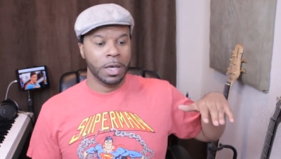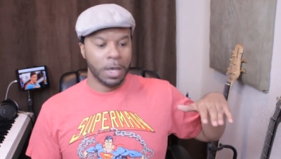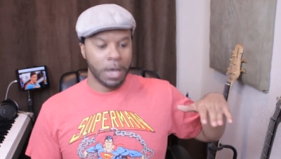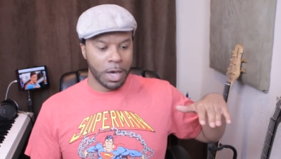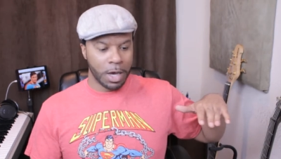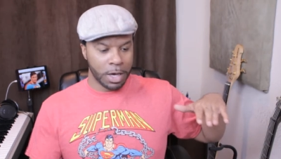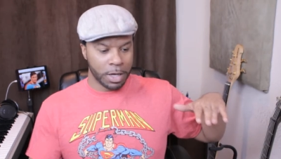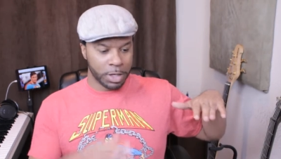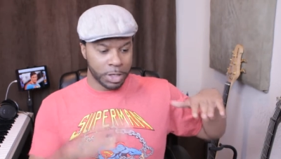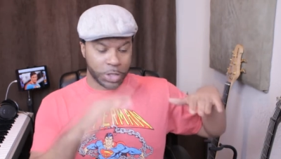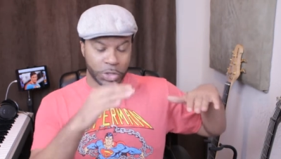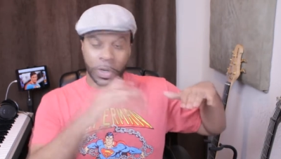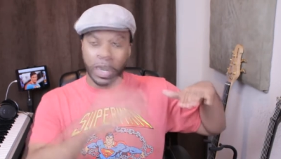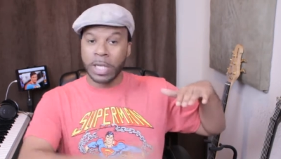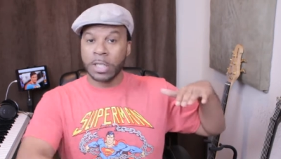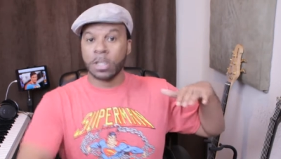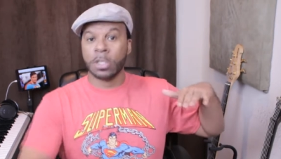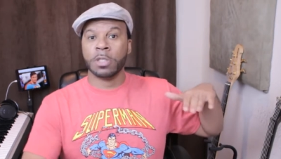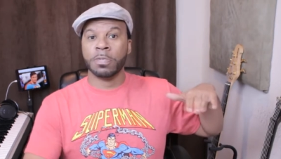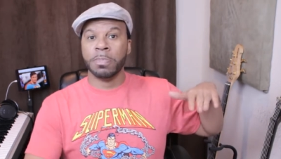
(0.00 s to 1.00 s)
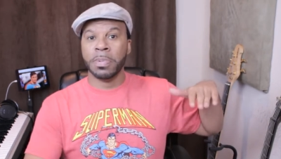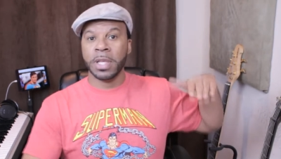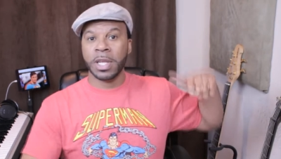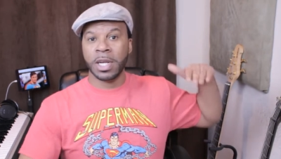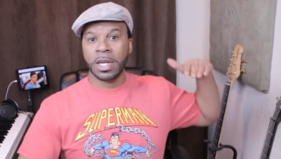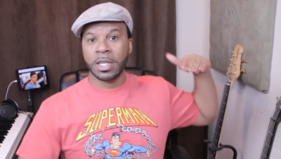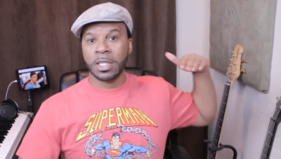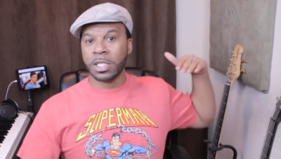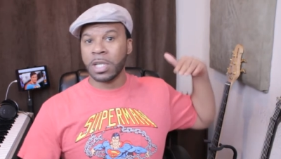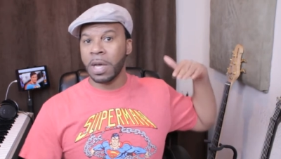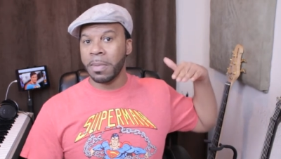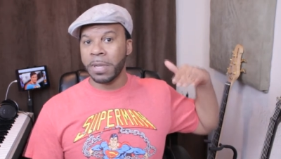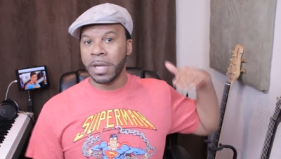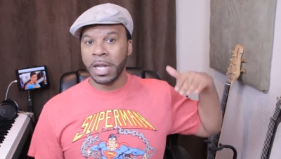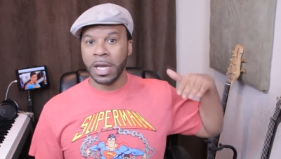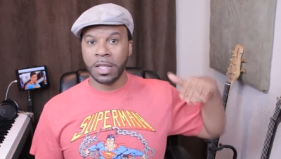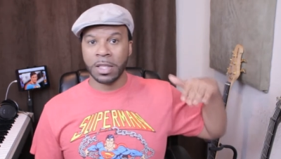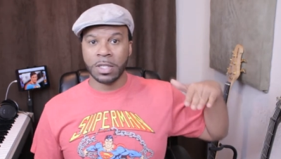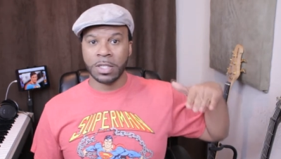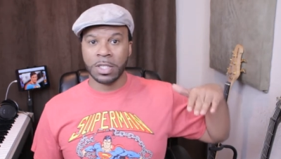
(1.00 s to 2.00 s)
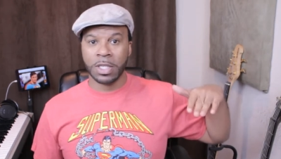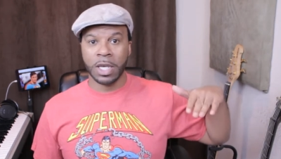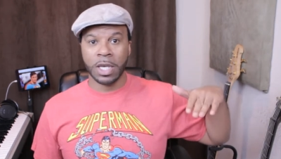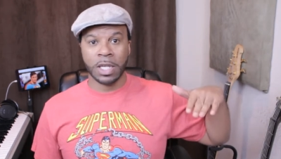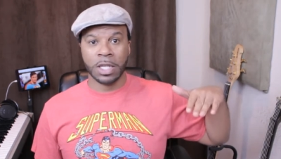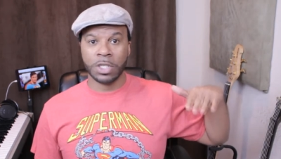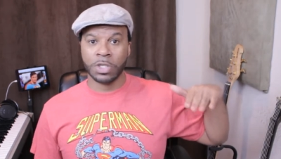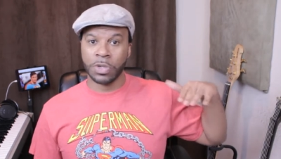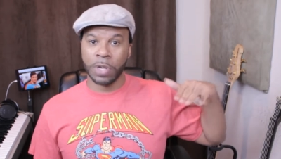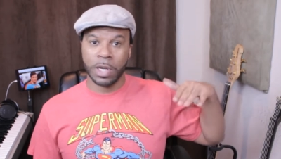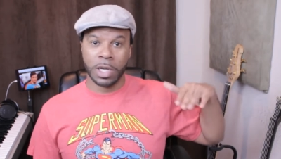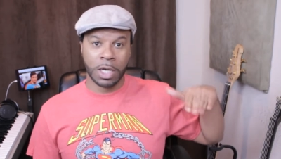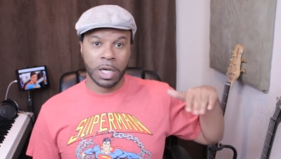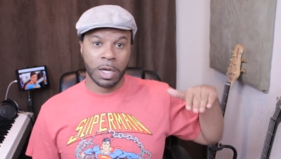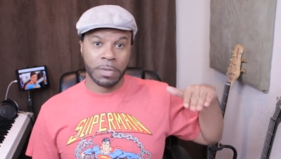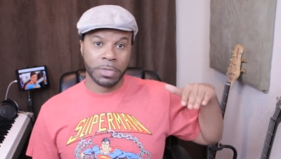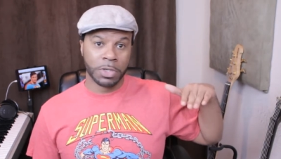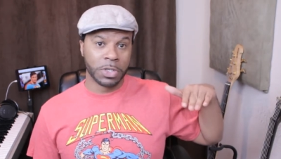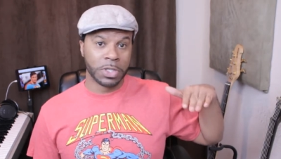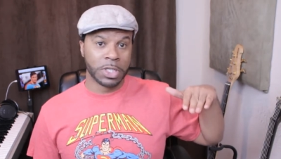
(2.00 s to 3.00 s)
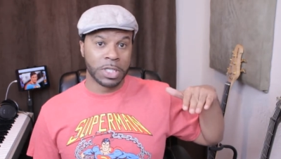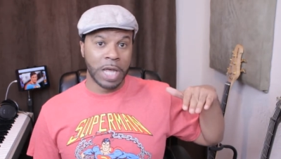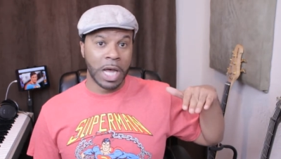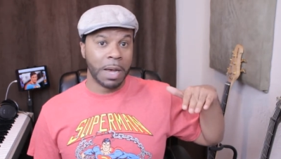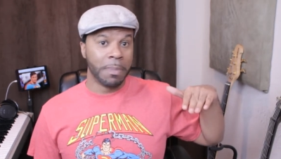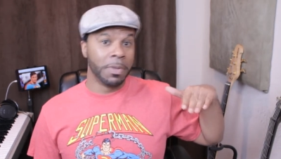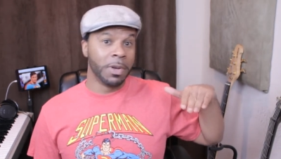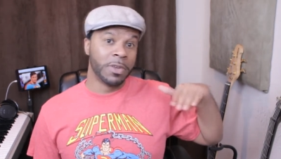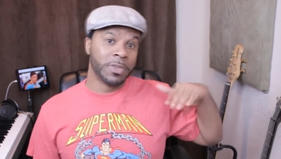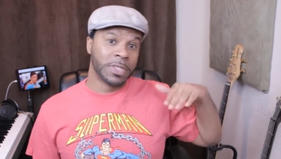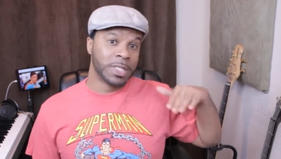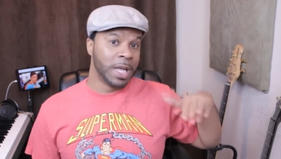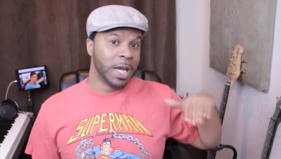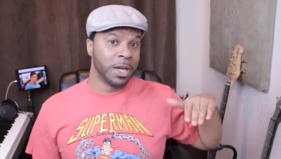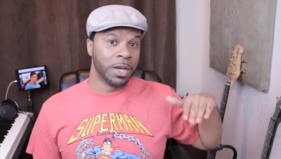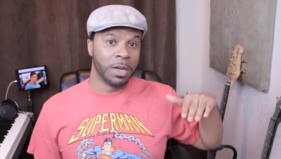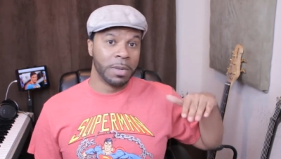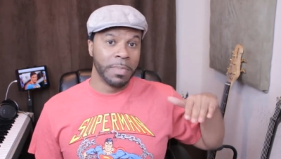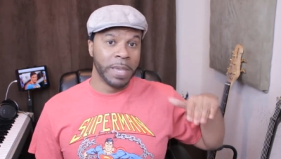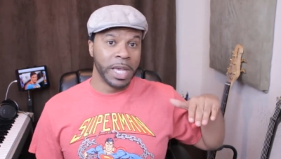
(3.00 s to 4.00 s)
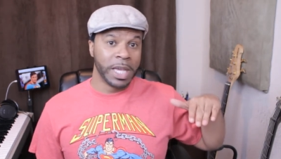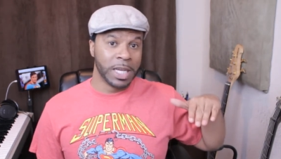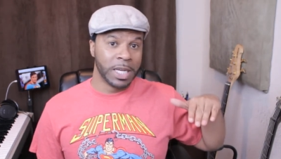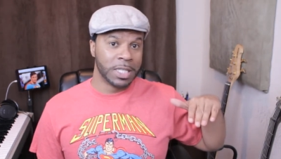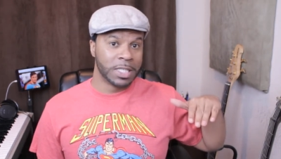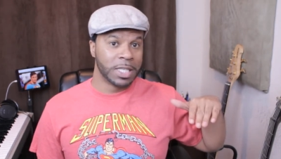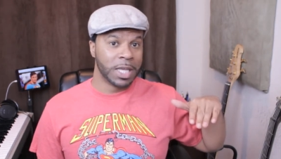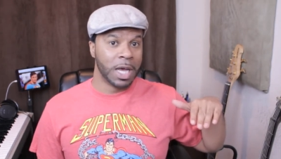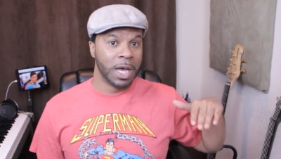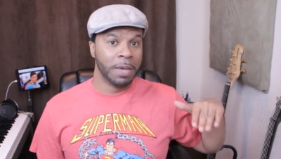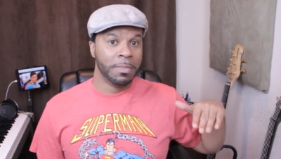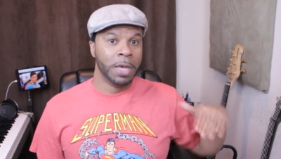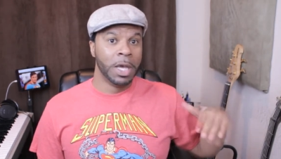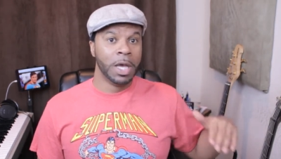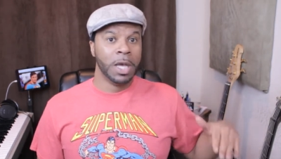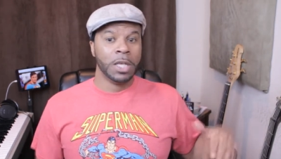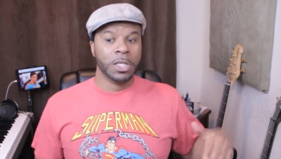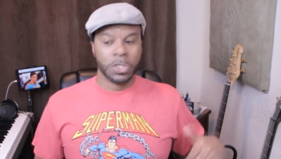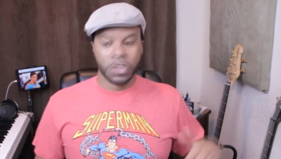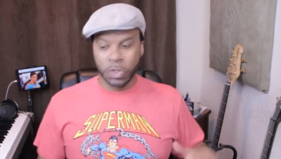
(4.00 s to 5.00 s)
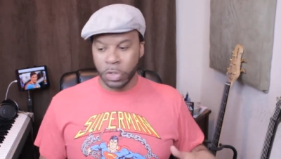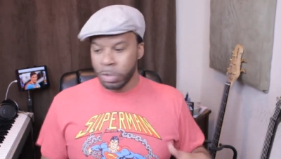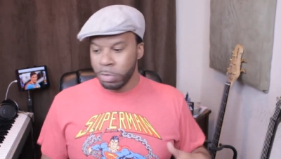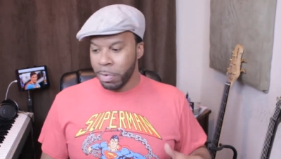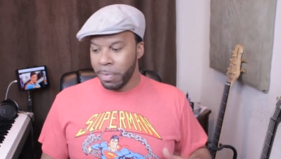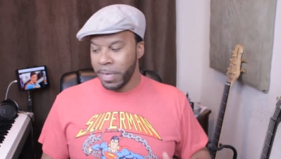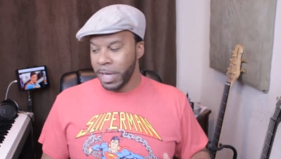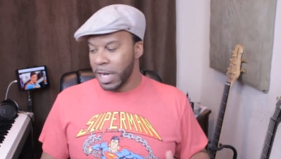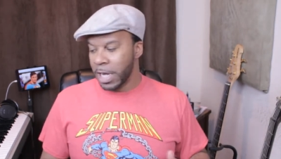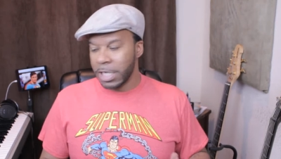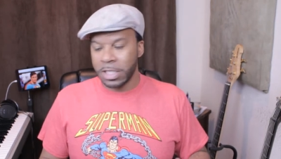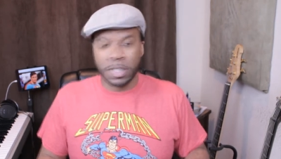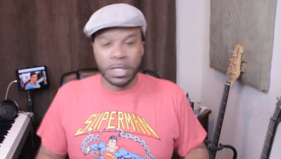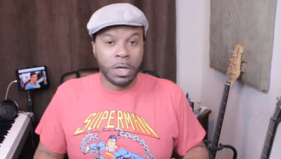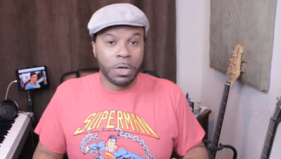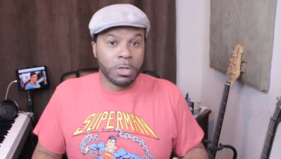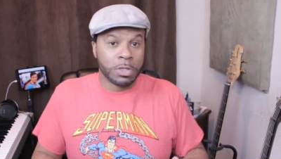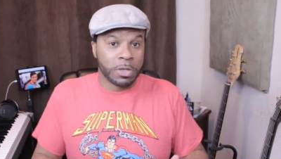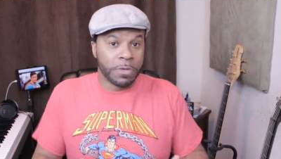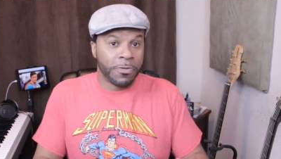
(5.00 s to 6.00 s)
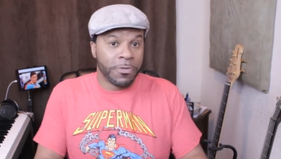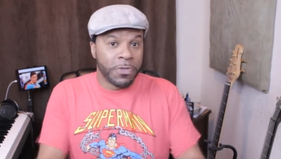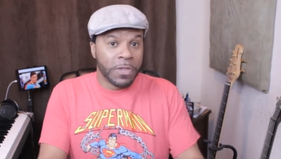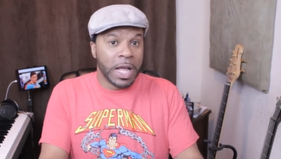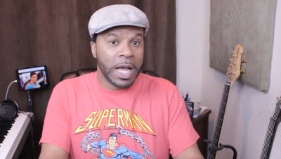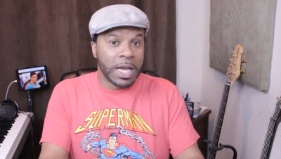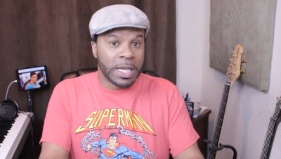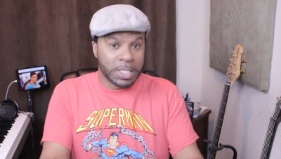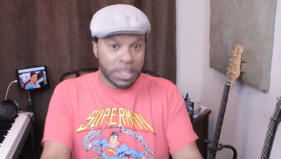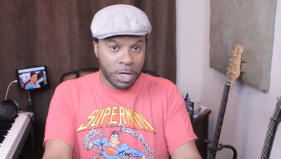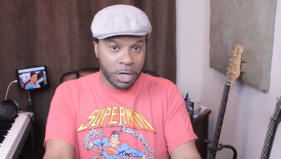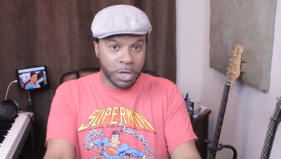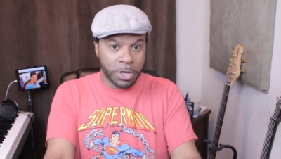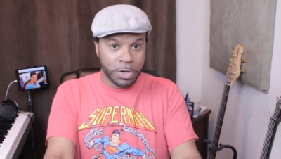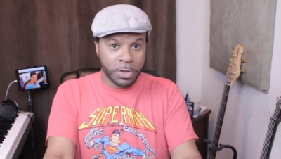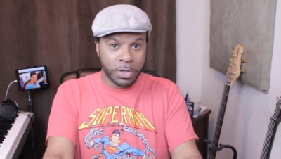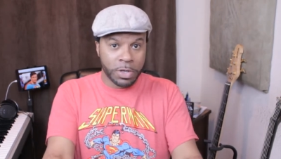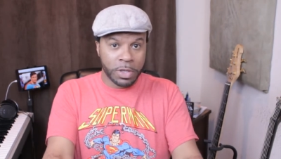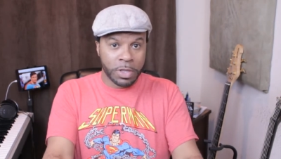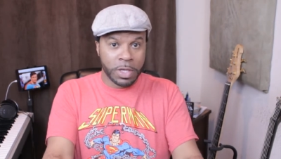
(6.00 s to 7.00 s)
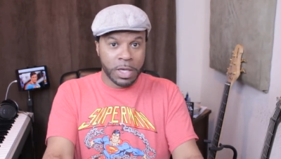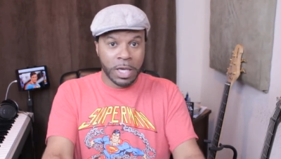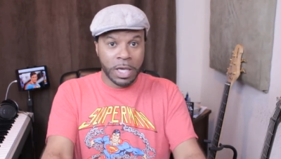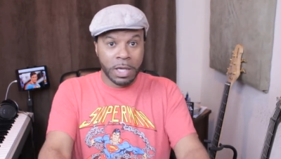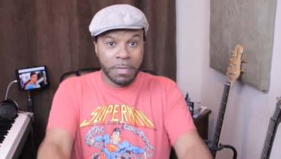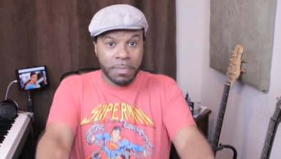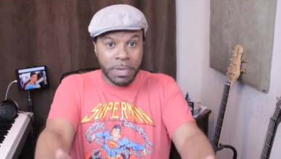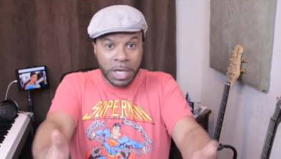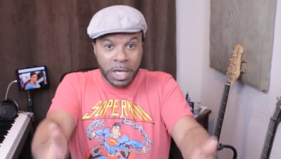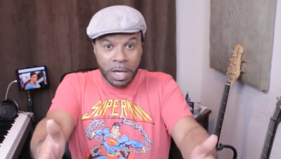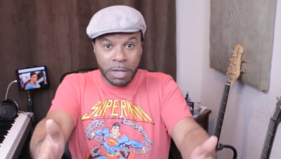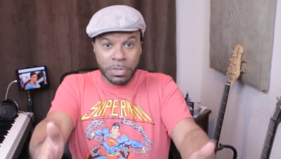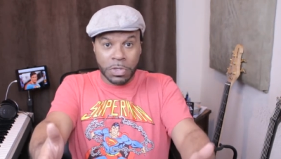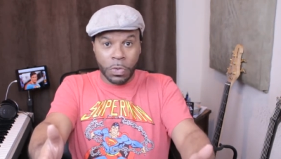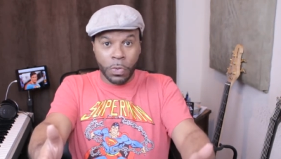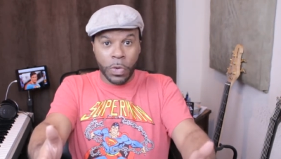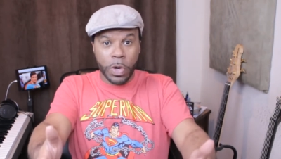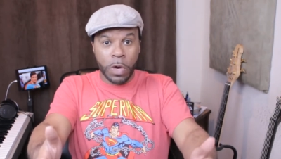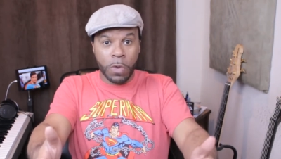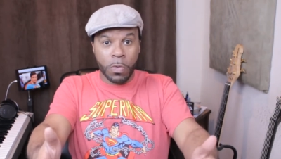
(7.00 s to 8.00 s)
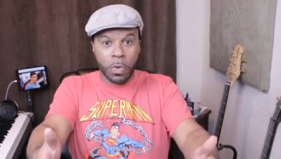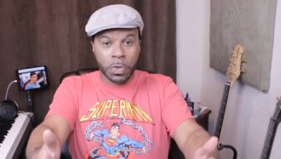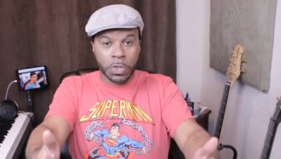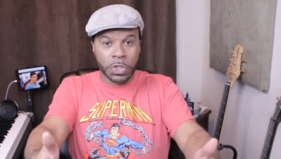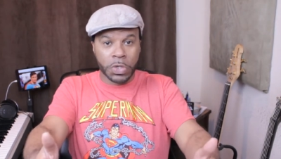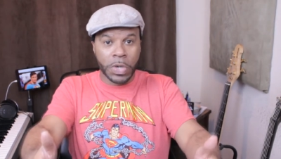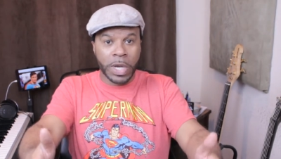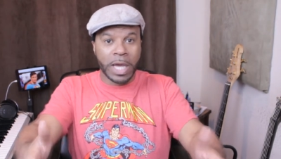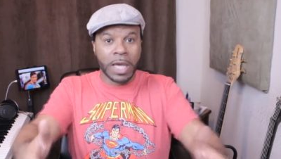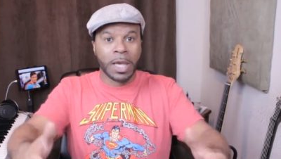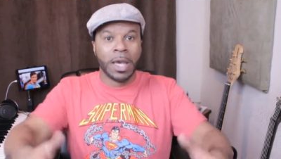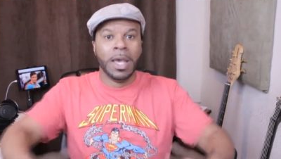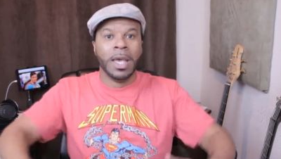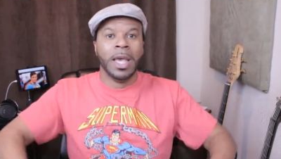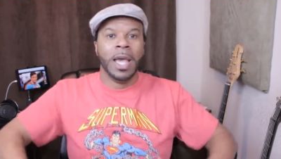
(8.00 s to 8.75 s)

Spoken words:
The tracks are split and it's coming down this thing and it's trying to come to a stop and it's not going to make it in time. So Superman actually goes and flies under the thing and becomes a railroad track.